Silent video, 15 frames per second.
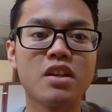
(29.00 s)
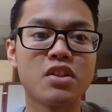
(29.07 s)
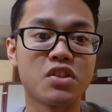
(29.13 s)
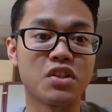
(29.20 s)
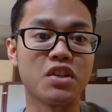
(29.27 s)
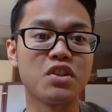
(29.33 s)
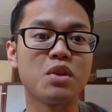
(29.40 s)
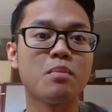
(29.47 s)

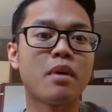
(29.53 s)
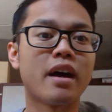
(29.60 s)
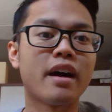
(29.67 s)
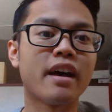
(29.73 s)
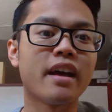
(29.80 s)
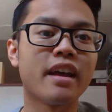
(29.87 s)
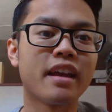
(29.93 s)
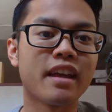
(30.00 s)
should you
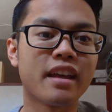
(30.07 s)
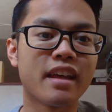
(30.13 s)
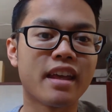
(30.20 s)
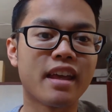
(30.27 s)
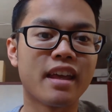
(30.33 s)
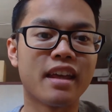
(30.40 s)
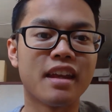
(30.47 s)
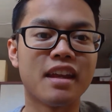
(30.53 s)
buy
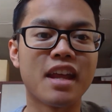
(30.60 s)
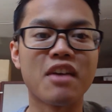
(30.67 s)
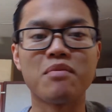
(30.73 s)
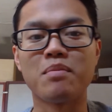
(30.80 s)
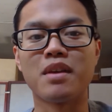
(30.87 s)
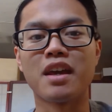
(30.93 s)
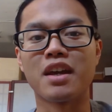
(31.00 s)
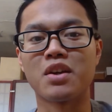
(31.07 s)
an
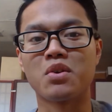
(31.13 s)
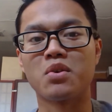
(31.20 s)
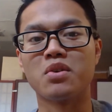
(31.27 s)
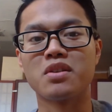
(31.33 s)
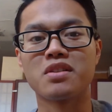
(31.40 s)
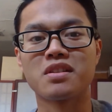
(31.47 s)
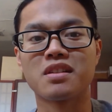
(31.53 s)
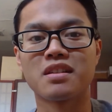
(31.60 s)
FBA
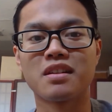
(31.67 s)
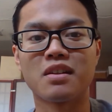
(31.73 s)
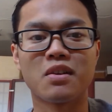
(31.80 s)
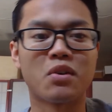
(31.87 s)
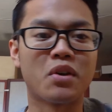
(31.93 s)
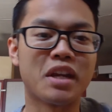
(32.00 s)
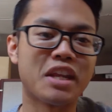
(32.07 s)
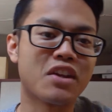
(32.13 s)
course
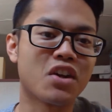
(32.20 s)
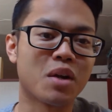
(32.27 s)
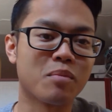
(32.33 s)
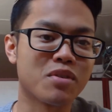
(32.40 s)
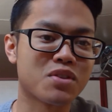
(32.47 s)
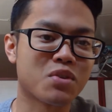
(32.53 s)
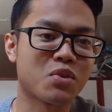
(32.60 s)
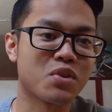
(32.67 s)
or an
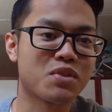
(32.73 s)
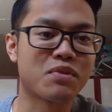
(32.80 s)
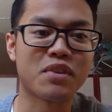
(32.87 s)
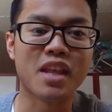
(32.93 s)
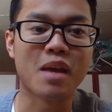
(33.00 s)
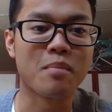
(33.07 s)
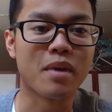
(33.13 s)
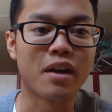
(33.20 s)
e-commerce course for
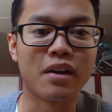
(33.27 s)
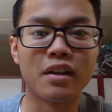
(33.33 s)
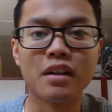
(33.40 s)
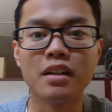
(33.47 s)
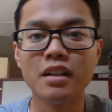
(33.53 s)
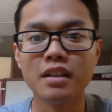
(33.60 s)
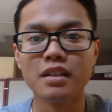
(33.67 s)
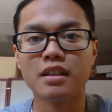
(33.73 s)
that matter?
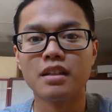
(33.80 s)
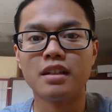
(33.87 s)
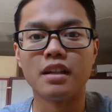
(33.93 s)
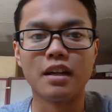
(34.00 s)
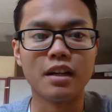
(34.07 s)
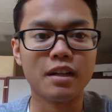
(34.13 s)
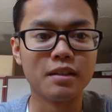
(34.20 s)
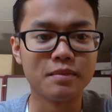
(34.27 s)

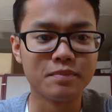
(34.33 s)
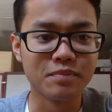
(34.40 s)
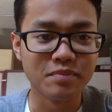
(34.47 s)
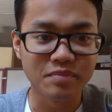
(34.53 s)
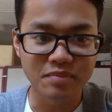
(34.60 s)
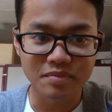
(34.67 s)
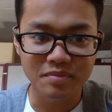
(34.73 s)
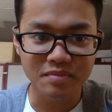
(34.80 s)
Um,
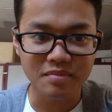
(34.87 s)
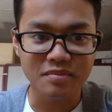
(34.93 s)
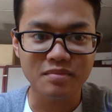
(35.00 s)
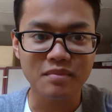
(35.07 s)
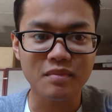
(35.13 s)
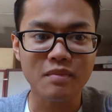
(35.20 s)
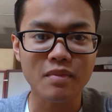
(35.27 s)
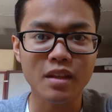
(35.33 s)

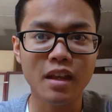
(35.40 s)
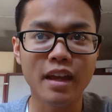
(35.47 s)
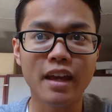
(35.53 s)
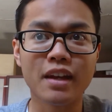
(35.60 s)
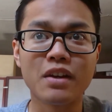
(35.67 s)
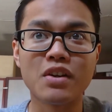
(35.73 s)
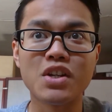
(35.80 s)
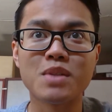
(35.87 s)

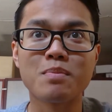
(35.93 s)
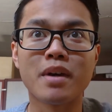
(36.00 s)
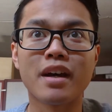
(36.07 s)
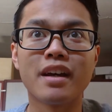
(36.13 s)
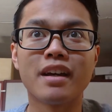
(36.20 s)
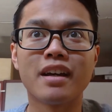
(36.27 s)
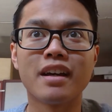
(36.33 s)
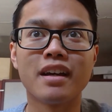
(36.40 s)
and here's
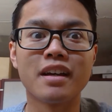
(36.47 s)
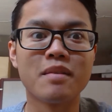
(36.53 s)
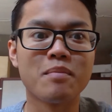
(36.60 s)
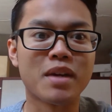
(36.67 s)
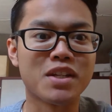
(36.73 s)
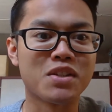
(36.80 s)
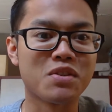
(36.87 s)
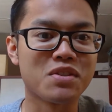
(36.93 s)
my
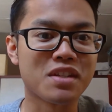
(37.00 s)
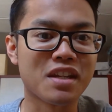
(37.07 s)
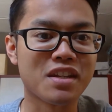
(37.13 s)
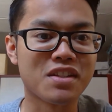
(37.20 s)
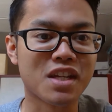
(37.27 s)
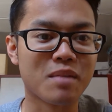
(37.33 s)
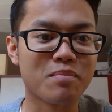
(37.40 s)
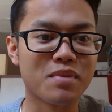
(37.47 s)
2
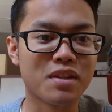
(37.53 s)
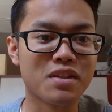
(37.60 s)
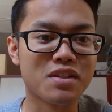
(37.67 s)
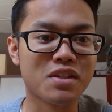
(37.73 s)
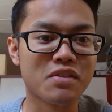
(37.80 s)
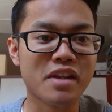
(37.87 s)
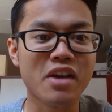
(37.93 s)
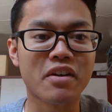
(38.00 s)
cents up
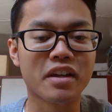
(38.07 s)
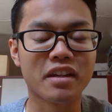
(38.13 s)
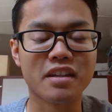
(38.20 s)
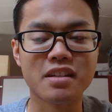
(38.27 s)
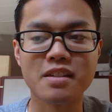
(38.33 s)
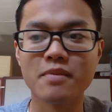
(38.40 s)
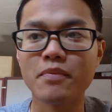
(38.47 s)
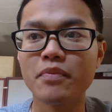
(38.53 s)
until now, I
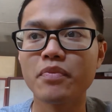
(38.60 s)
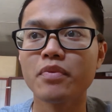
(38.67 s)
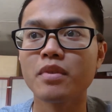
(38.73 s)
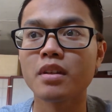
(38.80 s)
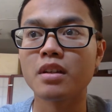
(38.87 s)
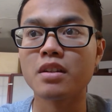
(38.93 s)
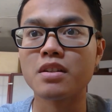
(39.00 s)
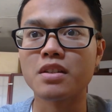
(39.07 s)
guess.
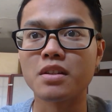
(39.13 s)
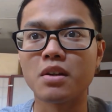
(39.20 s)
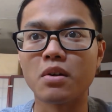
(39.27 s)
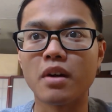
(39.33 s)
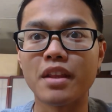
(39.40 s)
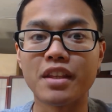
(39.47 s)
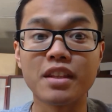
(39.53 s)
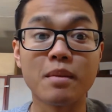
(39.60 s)
So
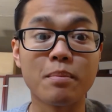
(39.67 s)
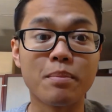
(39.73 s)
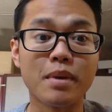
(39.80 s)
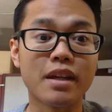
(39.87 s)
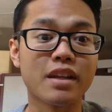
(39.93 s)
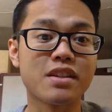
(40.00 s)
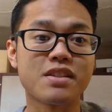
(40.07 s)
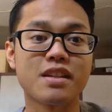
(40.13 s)
I think the
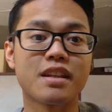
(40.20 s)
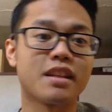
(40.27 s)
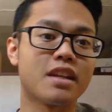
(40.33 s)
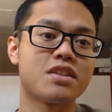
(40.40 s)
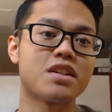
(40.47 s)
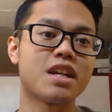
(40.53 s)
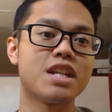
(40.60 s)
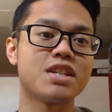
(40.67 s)
biggest thing that
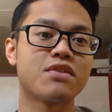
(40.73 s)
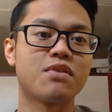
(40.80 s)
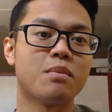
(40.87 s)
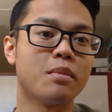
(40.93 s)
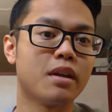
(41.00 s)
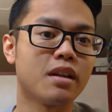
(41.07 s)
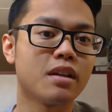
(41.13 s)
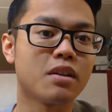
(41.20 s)
changed for
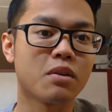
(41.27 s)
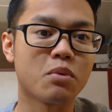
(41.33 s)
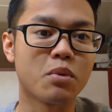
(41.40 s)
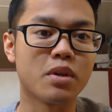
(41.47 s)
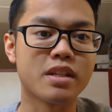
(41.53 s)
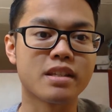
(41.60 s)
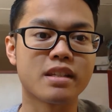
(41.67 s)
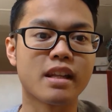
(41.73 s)
me
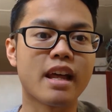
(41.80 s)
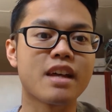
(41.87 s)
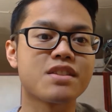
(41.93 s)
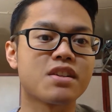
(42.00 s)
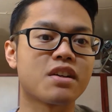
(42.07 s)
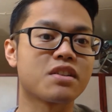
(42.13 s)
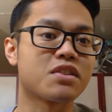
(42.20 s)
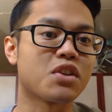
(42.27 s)
was last
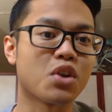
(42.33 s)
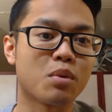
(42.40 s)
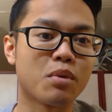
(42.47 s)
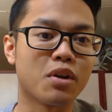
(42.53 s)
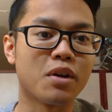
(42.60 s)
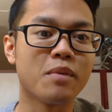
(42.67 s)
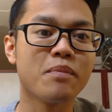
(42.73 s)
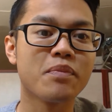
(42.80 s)

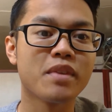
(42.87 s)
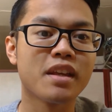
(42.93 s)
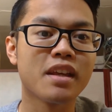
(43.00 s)
October.